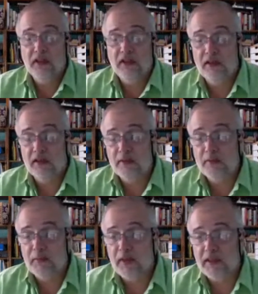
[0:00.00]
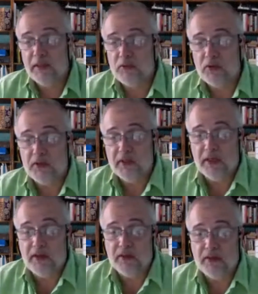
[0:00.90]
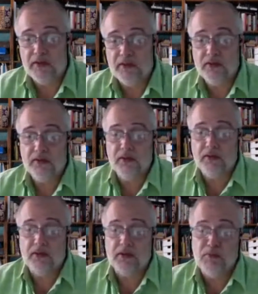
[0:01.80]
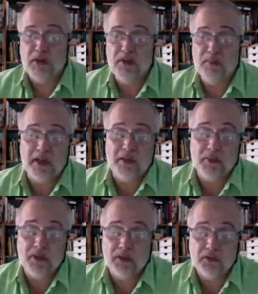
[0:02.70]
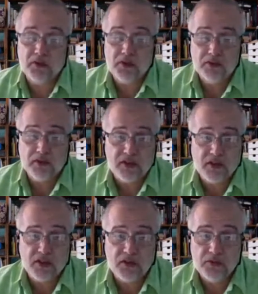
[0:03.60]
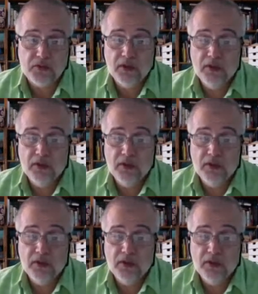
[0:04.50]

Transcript: I mean, they keep trotting out this myth about it being a transitional